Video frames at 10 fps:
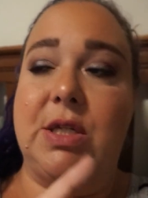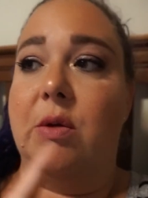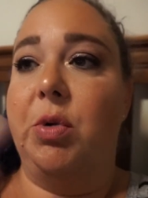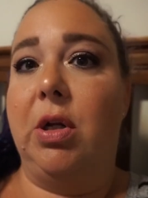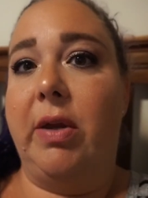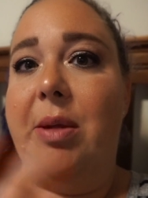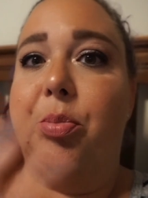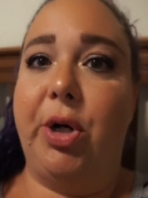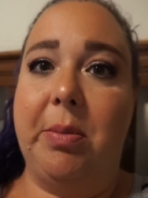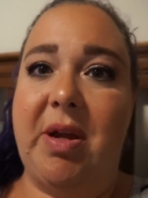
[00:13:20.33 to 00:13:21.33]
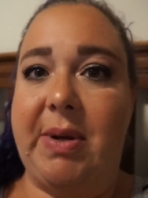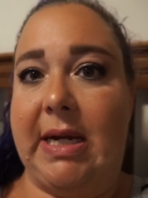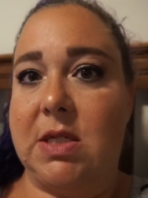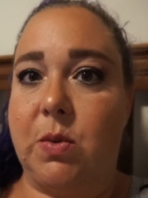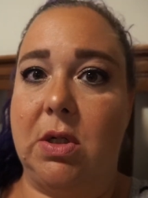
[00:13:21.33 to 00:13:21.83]
So I'm going to like put in my
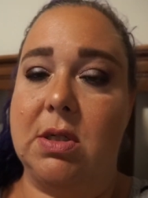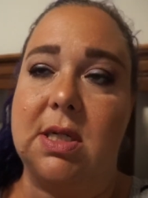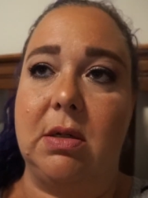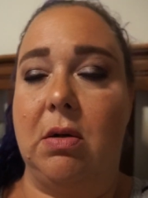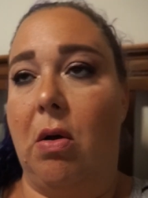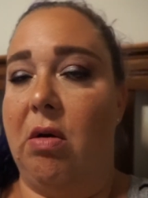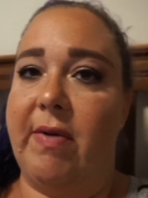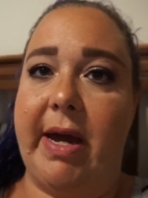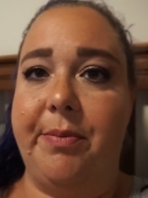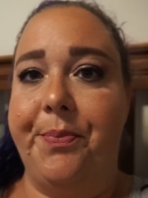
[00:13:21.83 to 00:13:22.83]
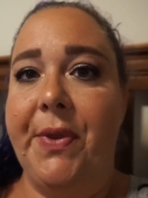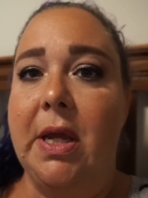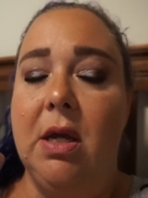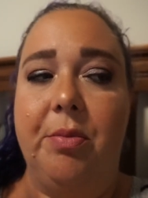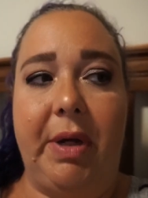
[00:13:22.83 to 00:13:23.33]
passwords and all that,
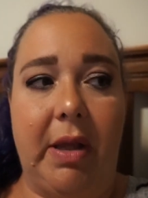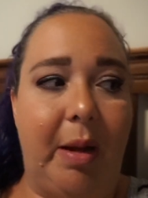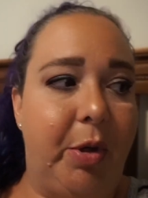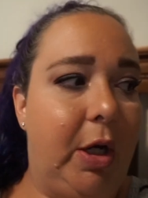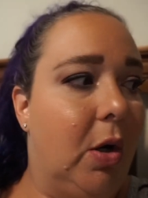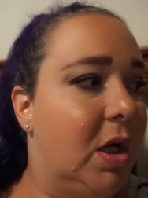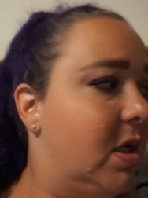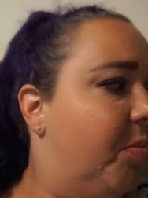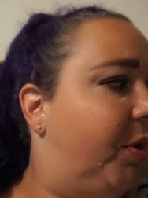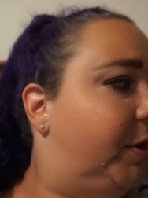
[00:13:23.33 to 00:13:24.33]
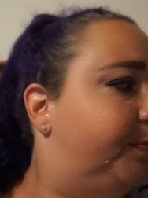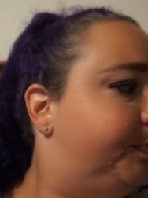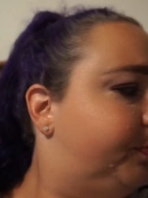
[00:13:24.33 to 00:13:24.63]
my library card number